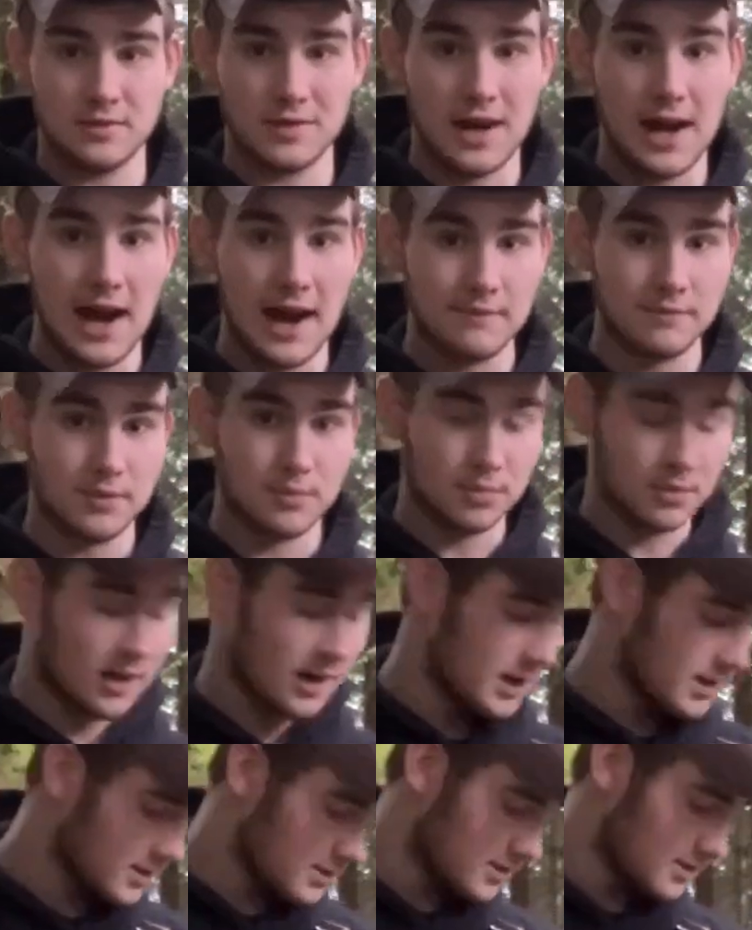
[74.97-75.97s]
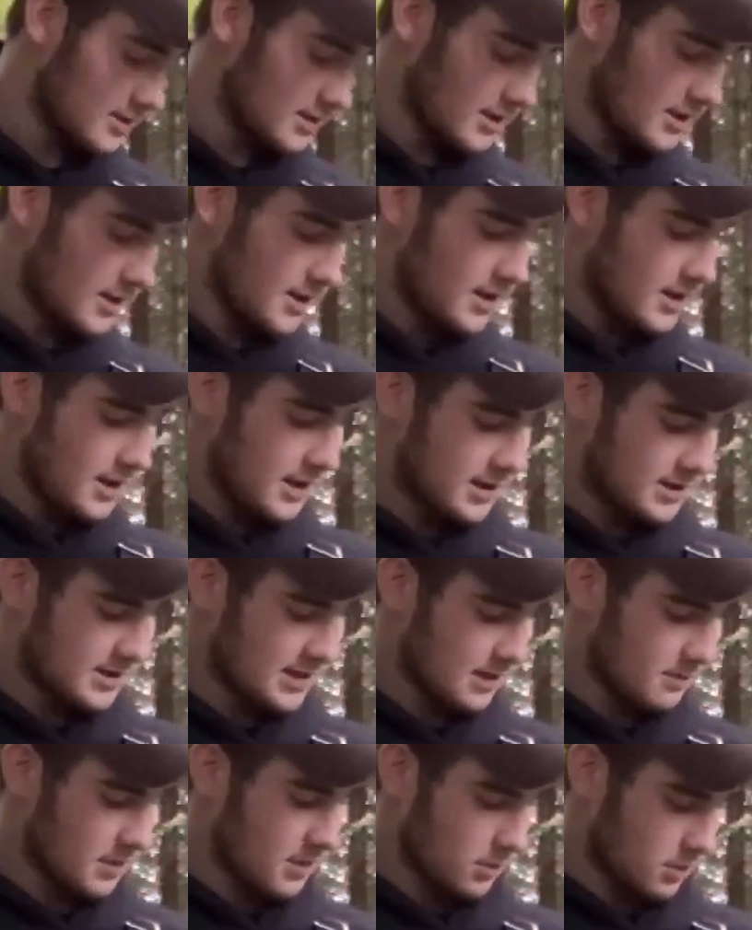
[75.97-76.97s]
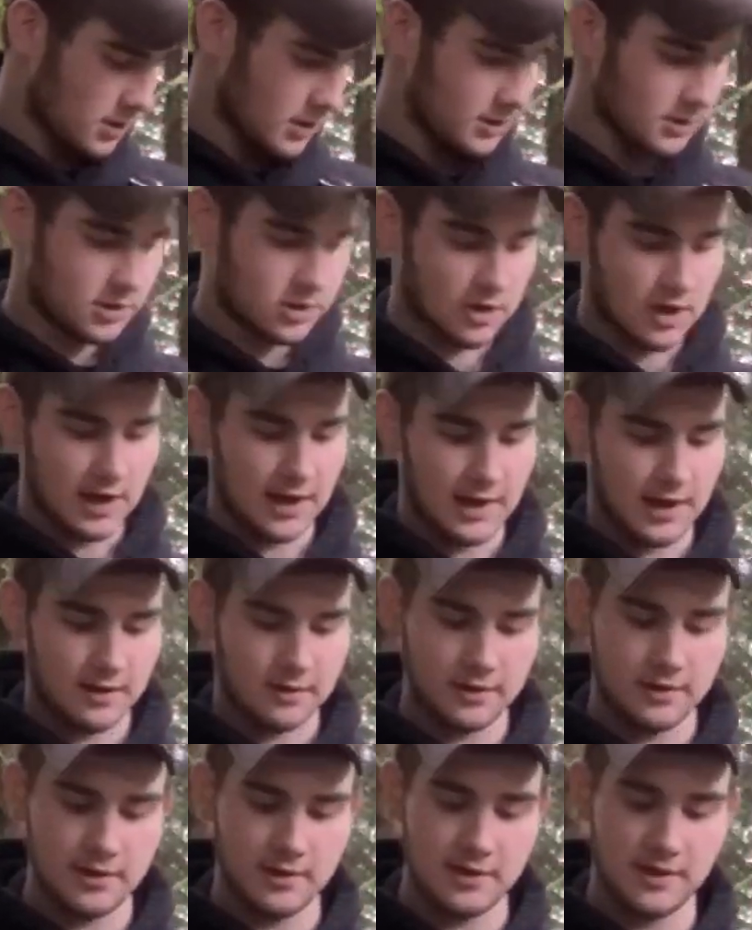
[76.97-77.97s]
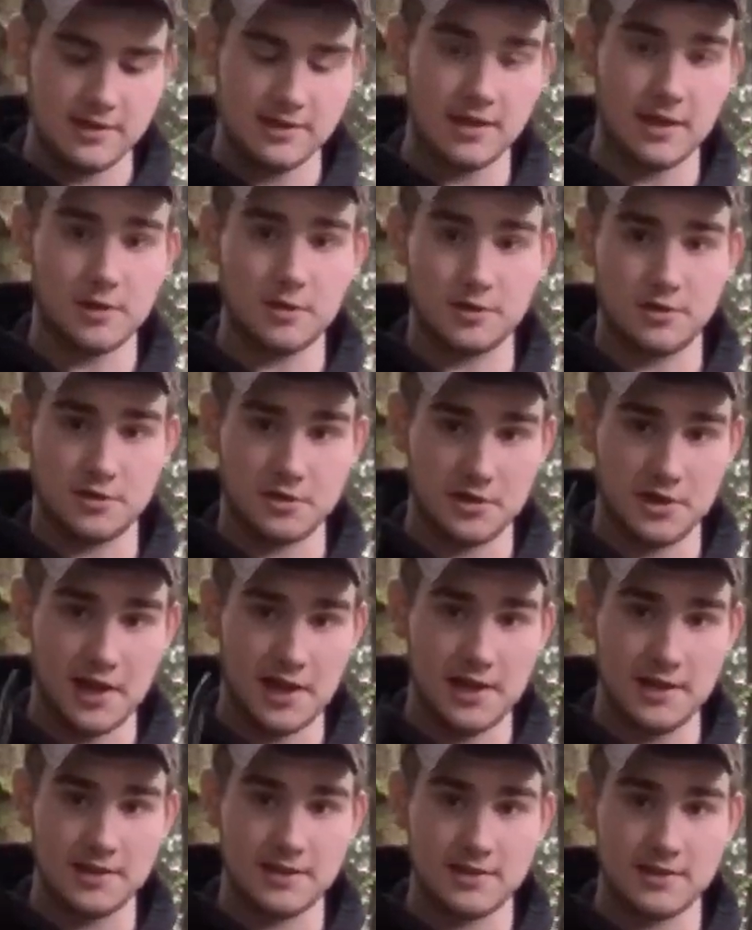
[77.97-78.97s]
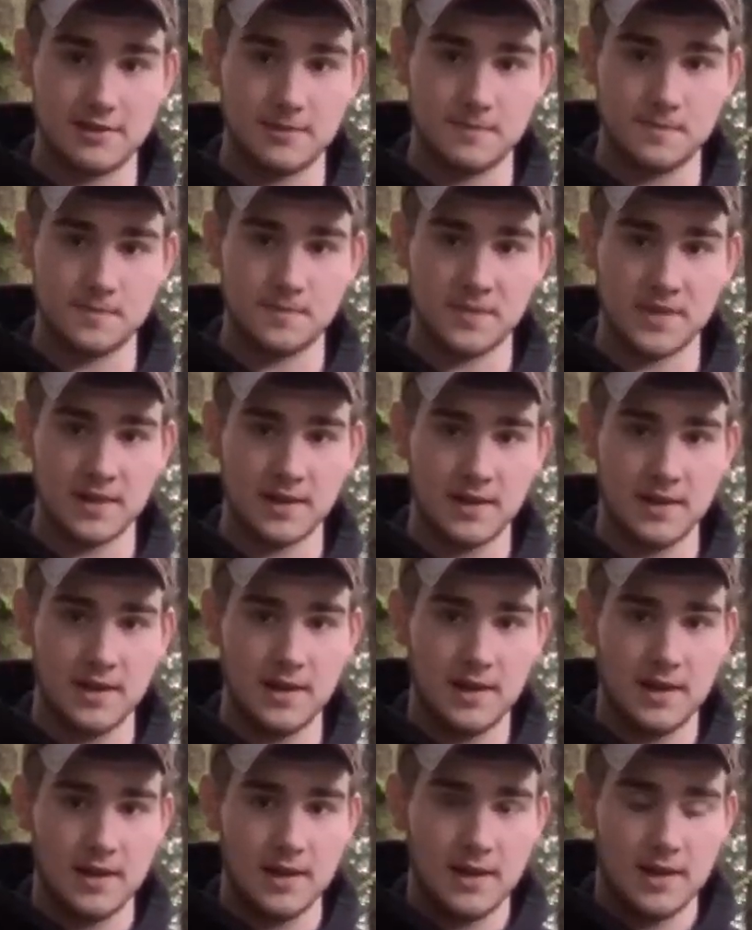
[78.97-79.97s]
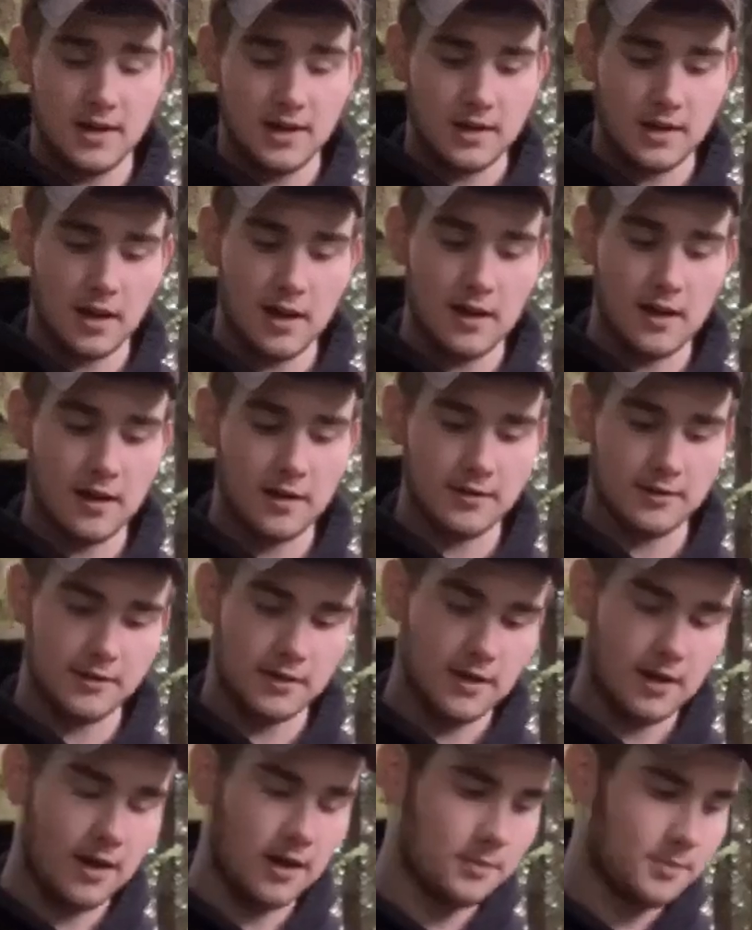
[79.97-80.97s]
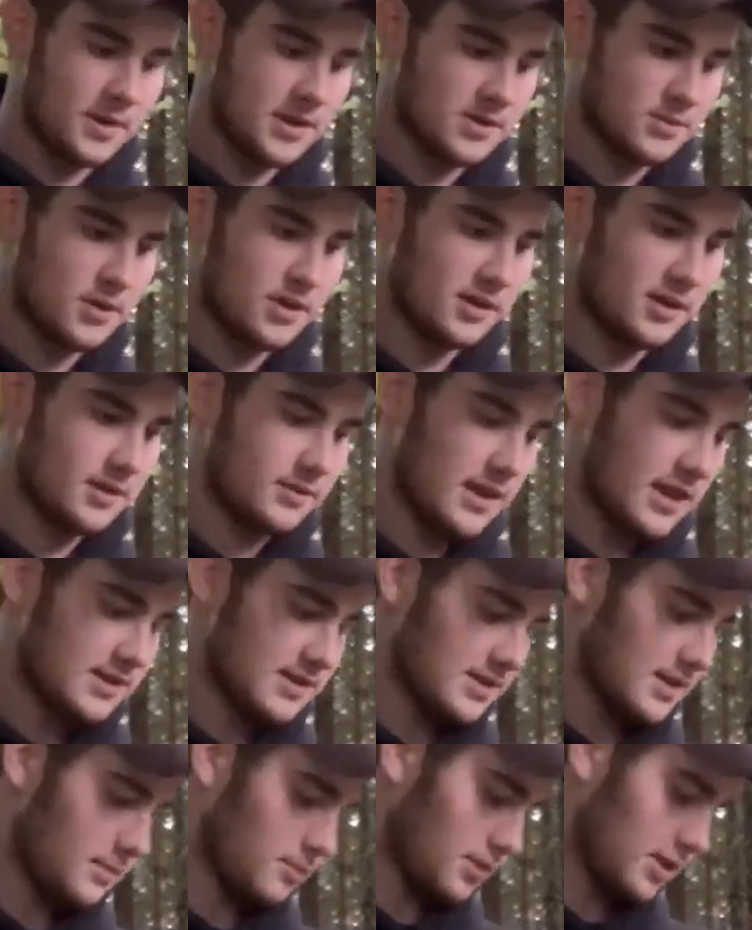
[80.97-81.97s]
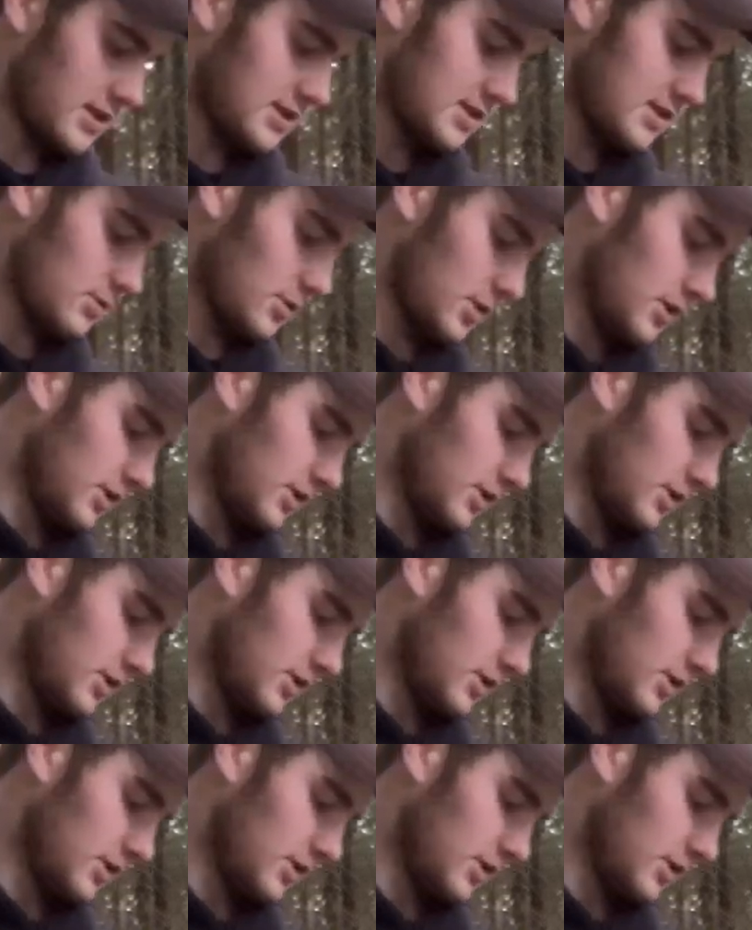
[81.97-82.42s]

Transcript: half the price. He sent me one to try out. These suckers are nice. All depends where you live at. Some places where you